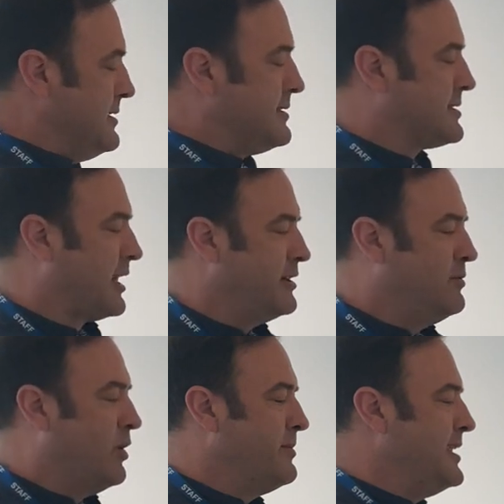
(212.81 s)
So
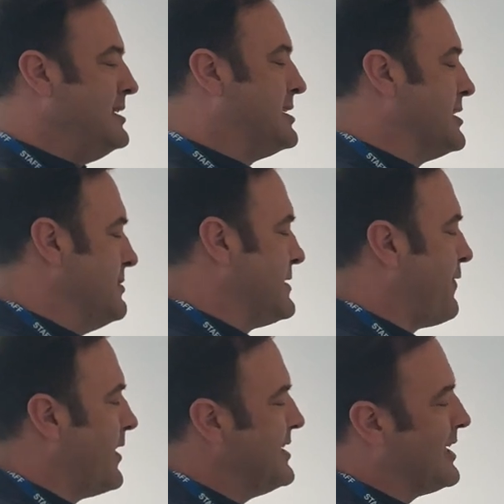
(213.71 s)
what we need to do is
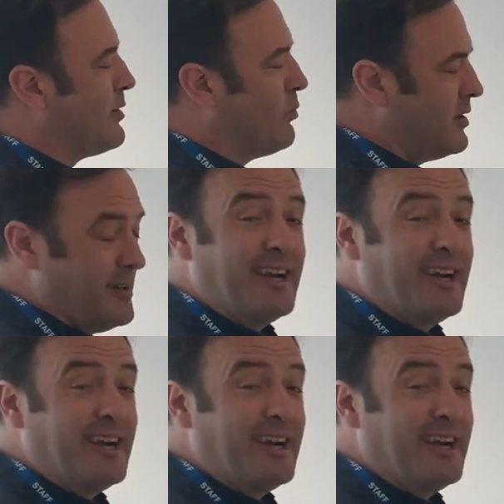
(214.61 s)
find out,